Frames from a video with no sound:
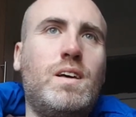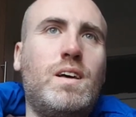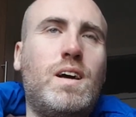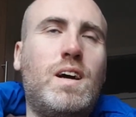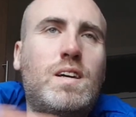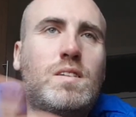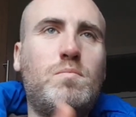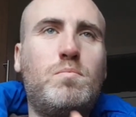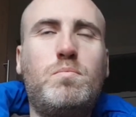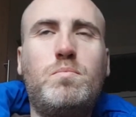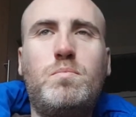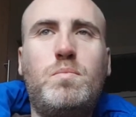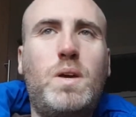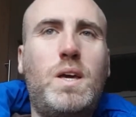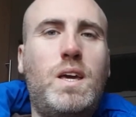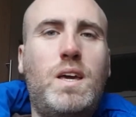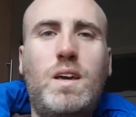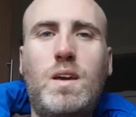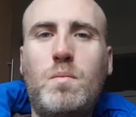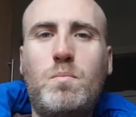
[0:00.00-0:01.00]
and
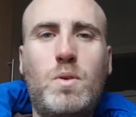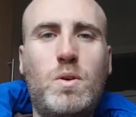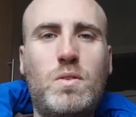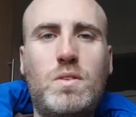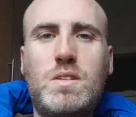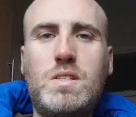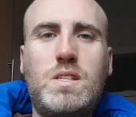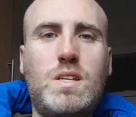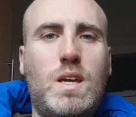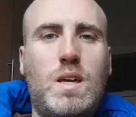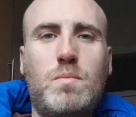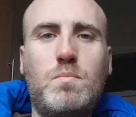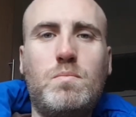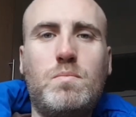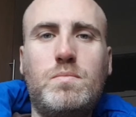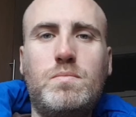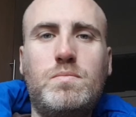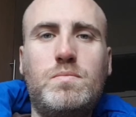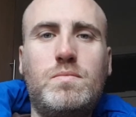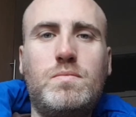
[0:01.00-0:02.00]
pay about the same
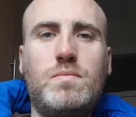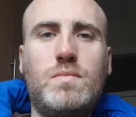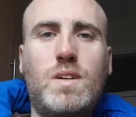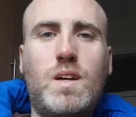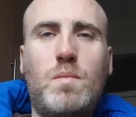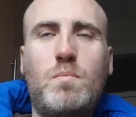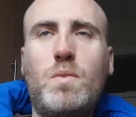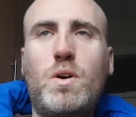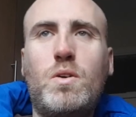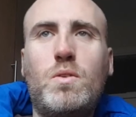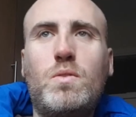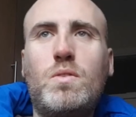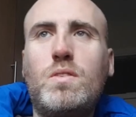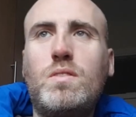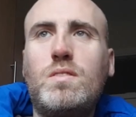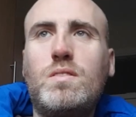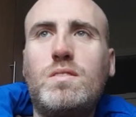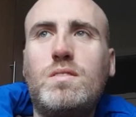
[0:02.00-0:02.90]
amount.